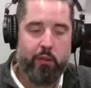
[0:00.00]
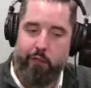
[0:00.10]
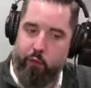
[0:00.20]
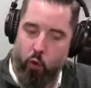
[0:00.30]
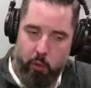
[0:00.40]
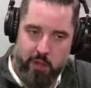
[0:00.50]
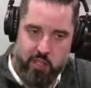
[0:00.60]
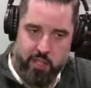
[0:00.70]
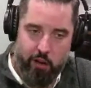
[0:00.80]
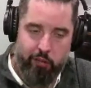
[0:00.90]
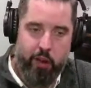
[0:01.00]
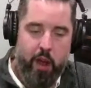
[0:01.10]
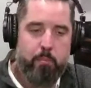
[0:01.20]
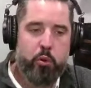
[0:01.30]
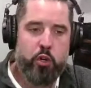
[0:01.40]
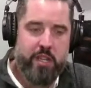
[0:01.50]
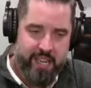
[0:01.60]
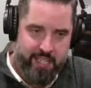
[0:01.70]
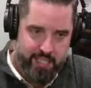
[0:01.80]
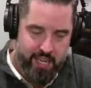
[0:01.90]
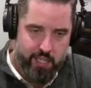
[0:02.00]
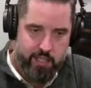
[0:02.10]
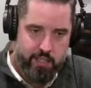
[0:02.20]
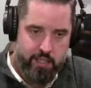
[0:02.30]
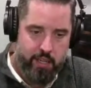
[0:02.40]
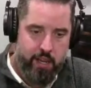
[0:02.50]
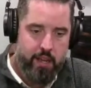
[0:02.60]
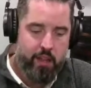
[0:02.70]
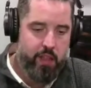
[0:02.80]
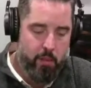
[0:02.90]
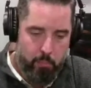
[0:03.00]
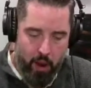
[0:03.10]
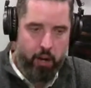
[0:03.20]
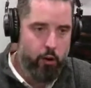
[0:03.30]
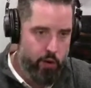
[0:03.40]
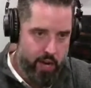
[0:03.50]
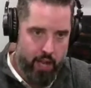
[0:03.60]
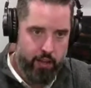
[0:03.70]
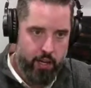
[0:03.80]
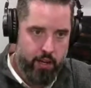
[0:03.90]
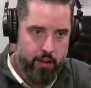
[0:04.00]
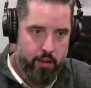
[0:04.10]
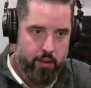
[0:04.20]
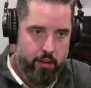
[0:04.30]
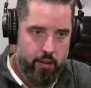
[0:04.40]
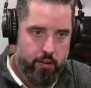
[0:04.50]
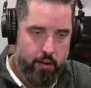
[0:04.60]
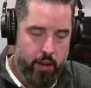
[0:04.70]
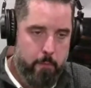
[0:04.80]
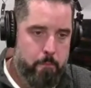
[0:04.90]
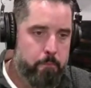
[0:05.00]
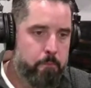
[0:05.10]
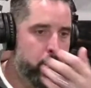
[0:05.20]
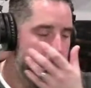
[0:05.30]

but the form itself pre-exists the embodied reality. Okay?